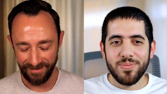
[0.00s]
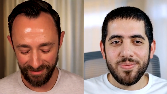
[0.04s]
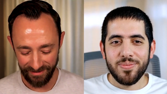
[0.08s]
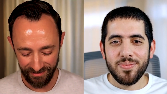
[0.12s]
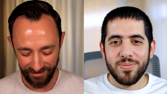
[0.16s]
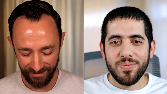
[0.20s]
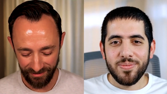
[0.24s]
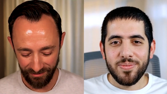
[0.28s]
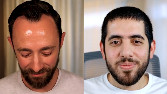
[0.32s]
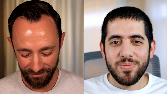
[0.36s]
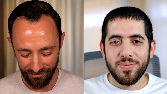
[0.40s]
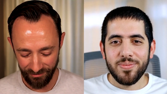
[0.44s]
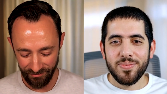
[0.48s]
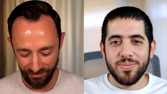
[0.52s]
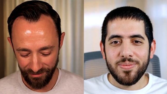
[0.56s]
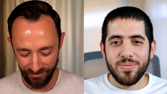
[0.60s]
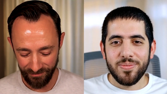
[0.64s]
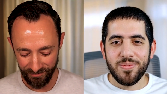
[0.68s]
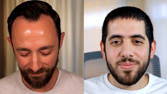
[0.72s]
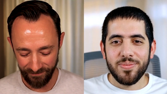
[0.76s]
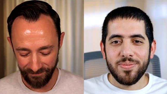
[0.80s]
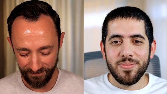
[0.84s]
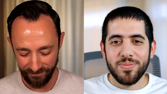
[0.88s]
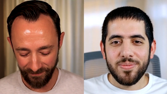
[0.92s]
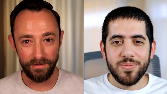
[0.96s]
Speaker 1: It's so
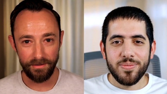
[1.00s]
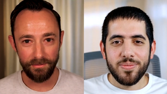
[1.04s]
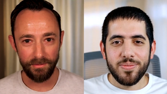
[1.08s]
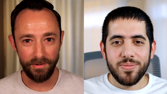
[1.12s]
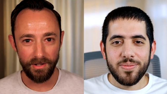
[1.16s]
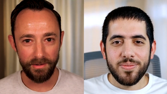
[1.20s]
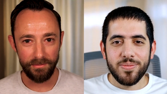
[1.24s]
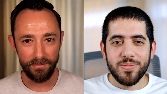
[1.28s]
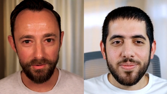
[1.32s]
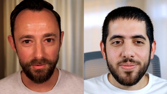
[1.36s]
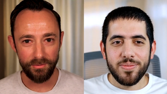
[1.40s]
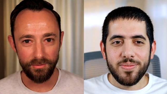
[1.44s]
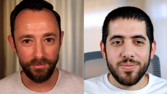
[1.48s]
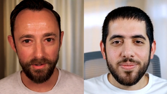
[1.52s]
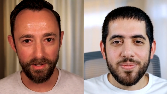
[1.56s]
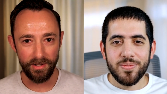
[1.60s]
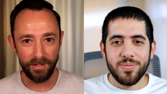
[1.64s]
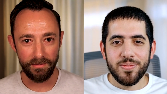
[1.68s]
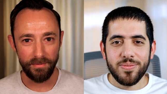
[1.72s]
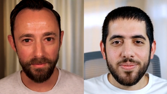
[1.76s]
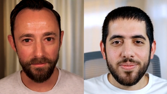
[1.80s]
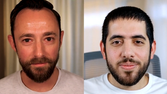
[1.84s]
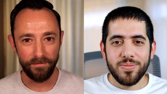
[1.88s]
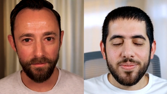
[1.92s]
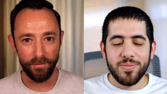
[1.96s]
true. You and I were talking
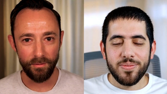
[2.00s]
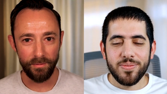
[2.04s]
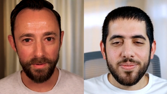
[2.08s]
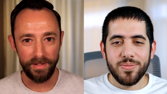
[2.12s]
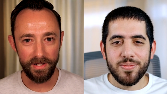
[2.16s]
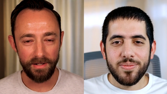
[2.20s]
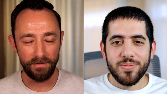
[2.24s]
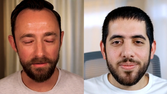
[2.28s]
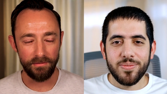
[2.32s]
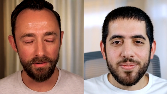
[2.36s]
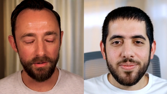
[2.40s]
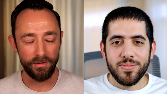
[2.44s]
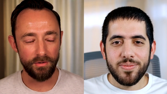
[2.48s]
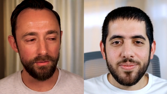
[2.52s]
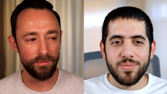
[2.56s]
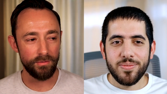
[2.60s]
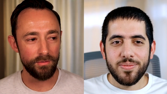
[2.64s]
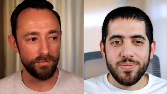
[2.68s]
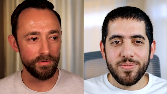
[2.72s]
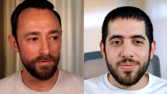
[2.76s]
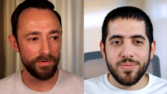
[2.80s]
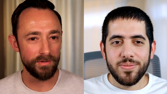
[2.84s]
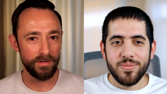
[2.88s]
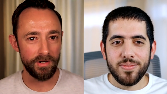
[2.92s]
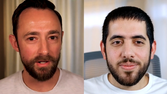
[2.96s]
before we hit
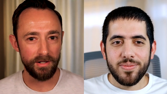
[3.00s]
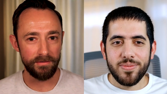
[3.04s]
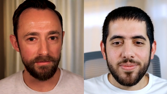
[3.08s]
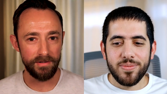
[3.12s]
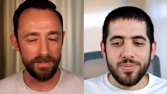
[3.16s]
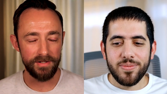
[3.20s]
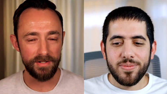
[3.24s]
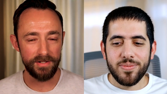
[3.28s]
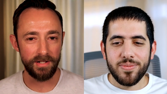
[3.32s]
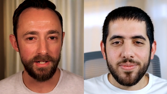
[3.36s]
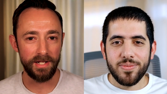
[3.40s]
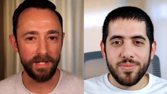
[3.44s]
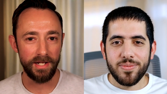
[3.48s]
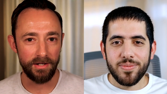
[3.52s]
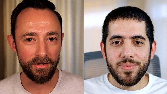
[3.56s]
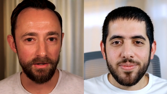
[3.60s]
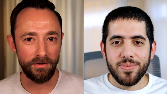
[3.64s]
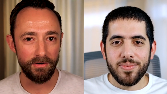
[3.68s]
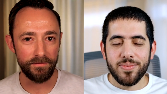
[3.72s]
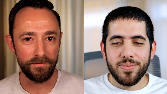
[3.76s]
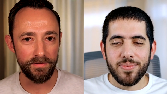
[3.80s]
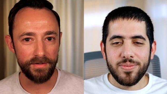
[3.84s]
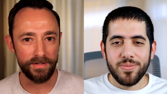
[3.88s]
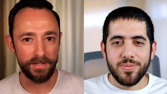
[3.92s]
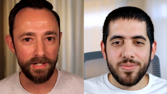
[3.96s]
record. I recently had a
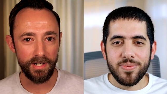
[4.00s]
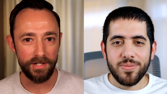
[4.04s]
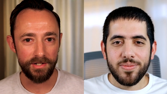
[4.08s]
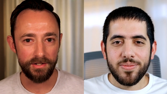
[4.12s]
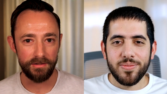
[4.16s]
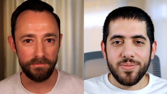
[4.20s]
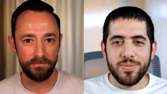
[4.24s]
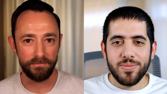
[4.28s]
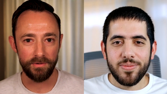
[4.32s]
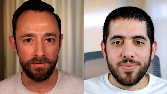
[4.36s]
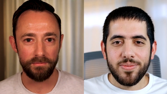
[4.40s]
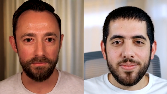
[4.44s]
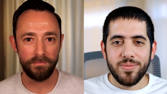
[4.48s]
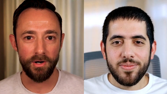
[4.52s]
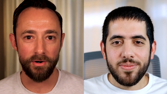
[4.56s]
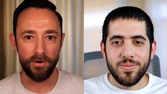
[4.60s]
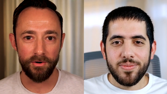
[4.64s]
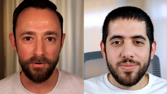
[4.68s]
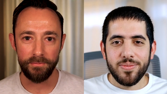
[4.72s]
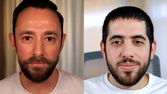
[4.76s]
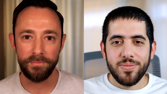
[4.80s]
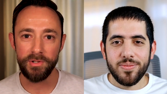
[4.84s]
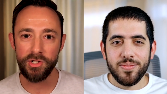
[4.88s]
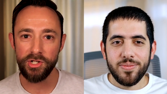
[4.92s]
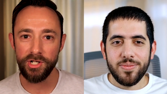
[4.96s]
conversation with
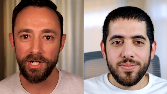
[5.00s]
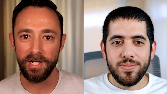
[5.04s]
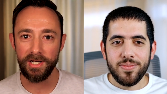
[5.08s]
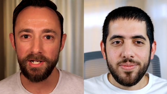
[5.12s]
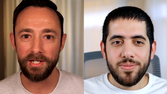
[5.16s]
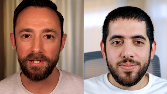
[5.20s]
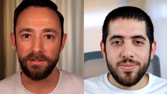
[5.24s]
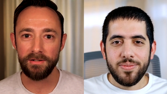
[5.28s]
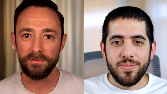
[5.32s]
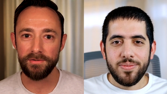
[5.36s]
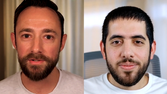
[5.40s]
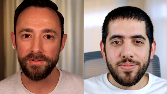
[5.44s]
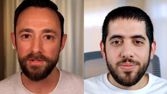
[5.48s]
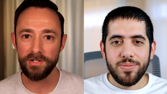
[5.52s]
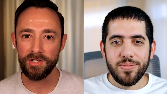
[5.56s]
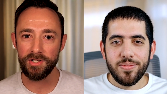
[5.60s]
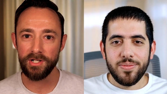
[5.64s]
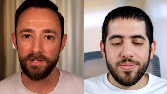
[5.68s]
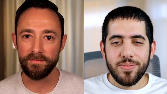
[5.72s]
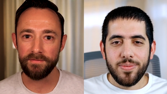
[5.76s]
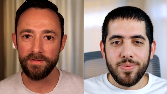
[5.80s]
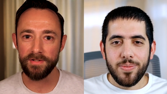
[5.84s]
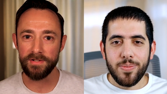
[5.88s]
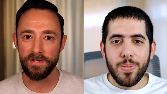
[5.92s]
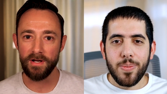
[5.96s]
Mauro Porcini, who's the
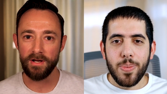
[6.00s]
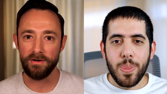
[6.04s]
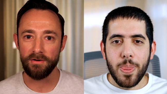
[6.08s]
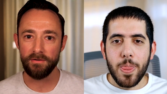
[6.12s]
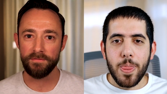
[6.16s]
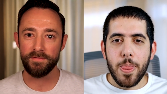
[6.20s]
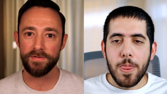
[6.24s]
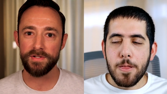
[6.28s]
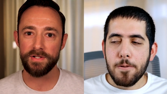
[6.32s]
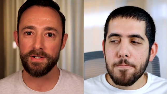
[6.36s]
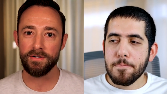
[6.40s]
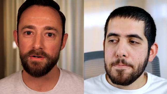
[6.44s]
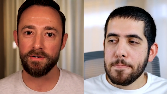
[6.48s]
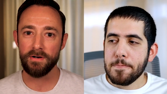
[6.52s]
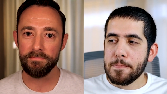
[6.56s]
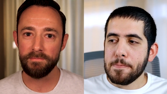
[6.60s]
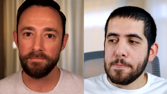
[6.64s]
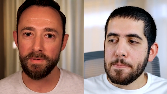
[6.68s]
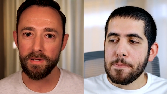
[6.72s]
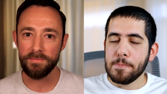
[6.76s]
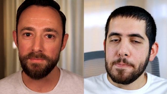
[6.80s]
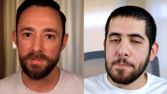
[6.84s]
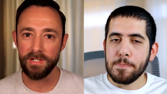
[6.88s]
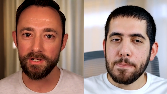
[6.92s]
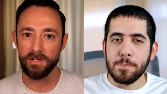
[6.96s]
chief design officer at
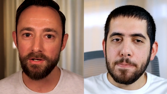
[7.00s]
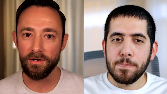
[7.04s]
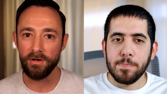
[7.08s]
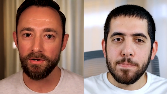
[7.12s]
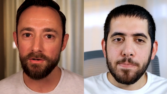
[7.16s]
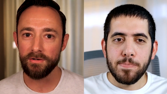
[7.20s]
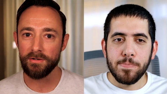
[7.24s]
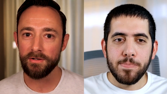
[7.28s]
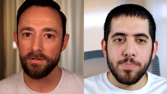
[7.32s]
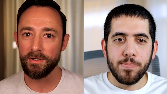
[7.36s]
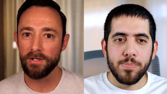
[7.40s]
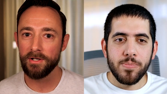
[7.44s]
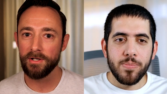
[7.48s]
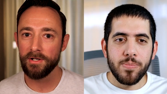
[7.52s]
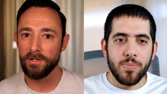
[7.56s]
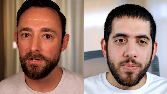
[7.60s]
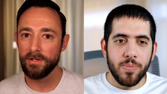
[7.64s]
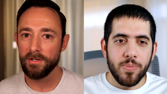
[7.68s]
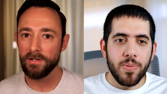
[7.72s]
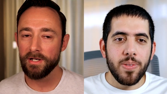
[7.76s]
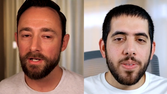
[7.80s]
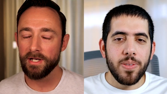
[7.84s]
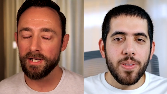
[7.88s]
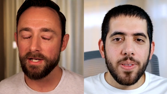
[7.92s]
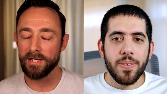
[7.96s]
PepsiCo.
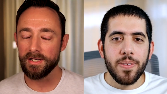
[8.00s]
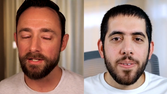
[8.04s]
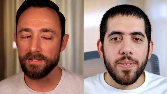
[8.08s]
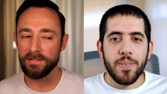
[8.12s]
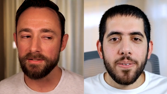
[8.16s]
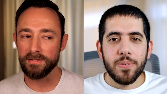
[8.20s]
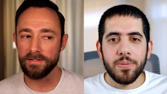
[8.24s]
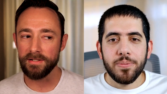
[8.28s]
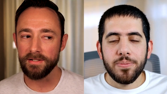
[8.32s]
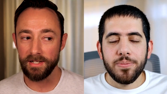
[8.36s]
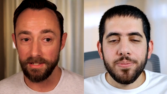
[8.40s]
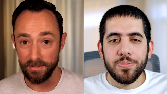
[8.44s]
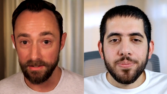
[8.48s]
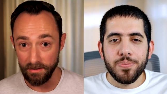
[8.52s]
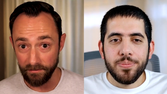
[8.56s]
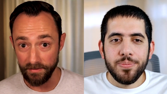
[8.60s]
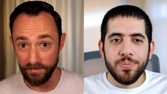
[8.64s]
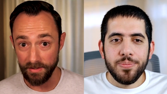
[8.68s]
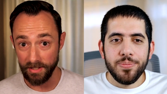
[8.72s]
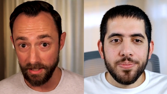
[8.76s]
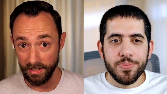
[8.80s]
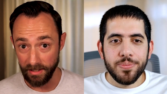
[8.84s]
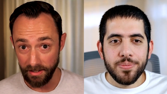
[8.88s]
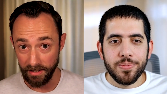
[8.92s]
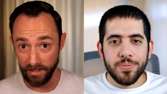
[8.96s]
And he's
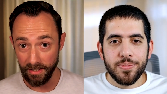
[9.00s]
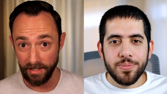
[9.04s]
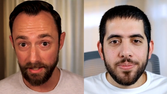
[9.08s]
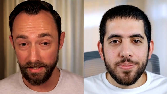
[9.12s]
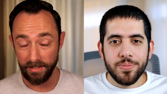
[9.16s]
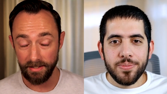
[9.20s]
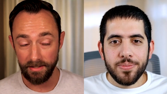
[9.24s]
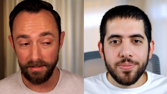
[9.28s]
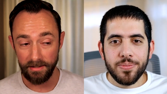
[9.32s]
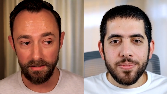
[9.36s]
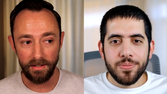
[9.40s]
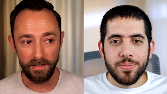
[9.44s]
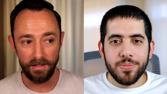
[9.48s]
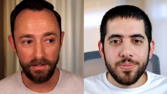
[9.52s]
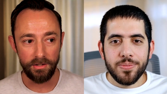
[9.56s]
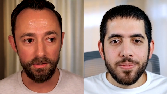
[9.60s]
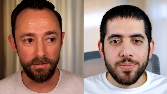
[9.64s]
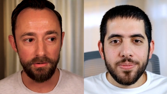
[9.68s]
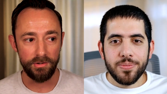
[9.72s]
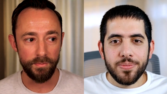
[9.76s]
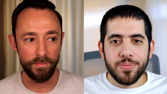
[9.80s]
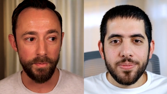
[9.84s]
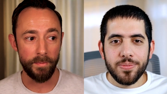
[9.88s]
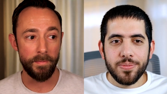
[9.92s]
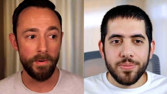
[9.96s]
obviously a, a
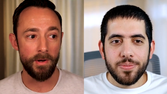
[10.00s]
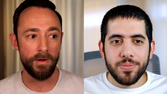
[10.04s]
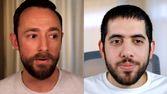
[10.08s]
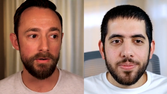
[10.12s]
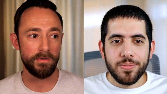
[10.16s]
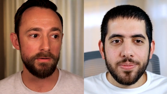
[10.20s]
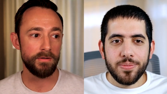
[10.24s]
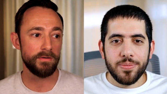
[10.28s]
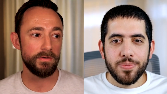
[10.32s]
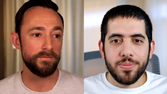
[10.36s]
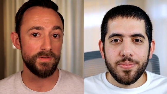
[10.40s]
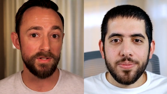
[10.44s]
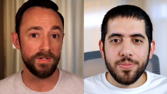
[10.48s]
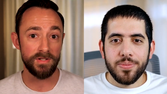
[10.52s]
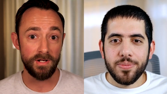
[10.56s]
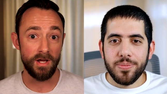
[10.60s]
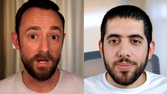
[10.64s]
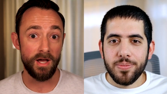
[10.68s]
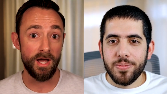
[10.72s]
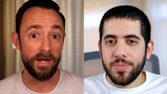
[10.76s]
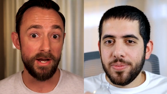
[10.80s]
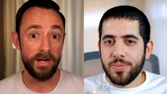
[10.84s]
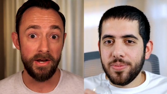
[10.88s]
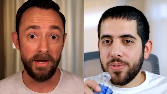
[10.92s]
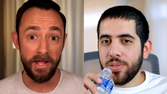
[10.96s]
huge proponent of
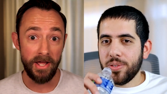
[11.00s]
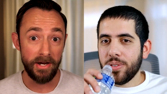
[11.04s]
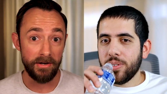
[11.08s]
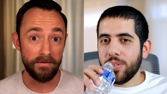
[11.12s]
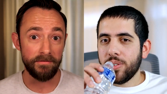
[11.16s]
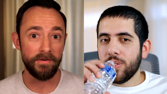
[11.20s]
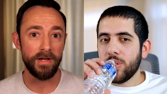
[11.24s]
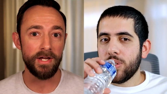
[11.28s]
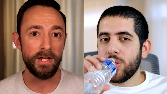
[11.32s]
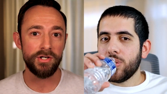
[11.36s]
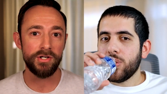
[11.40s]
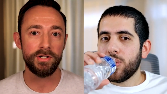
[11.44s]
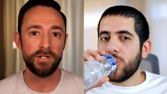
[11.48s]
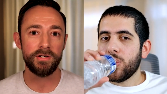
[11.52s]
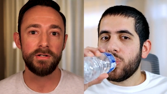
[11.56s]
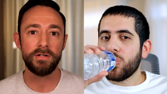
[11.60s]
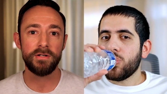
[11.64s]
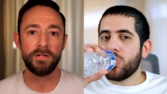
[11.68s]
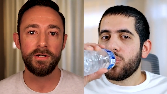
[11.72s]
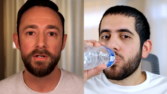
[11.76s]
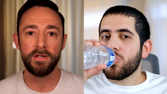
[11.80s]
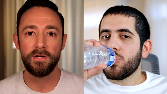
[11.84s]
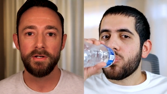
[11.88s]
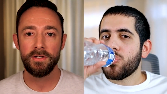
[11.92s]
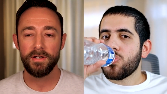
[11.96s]
design and innovation